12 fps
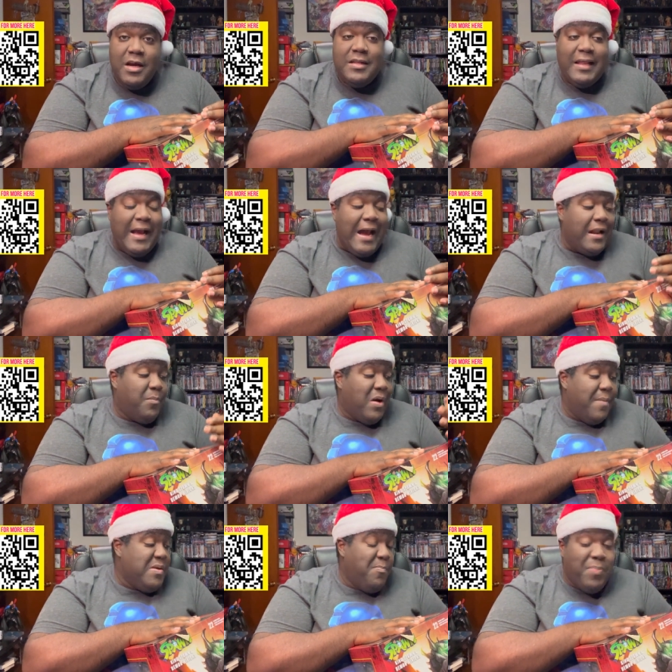that I got to
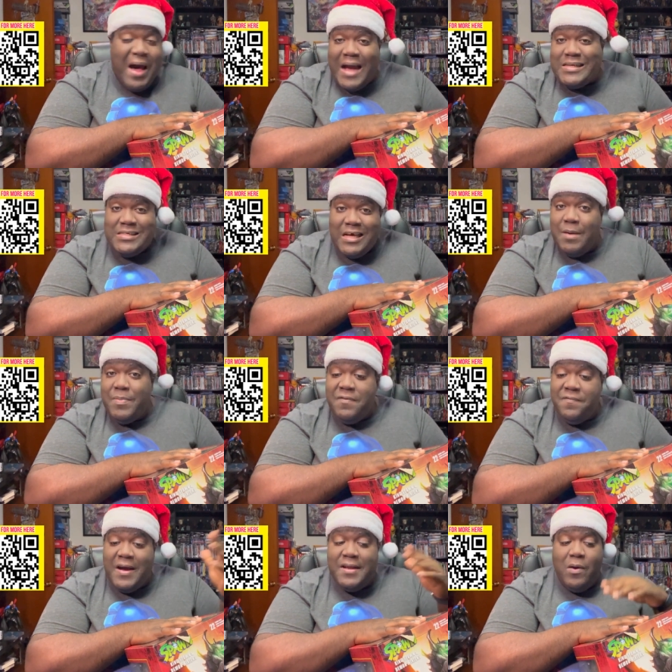probably box up and
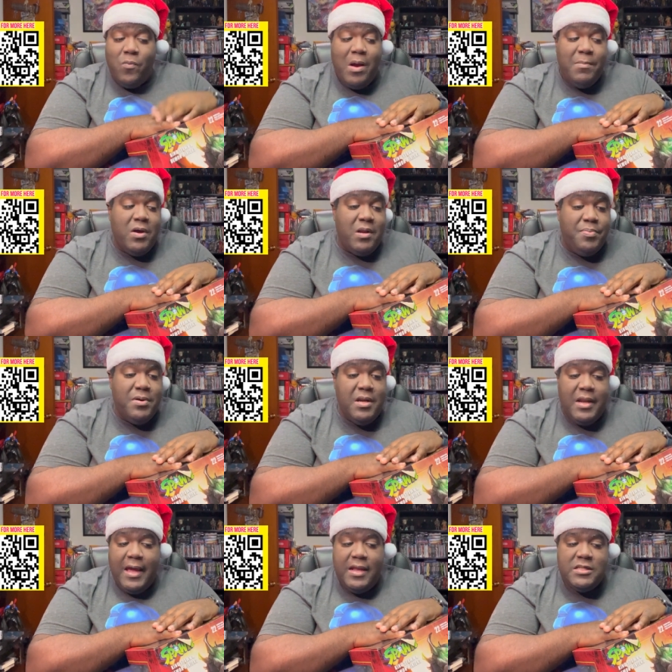find out where I'm going to put it at.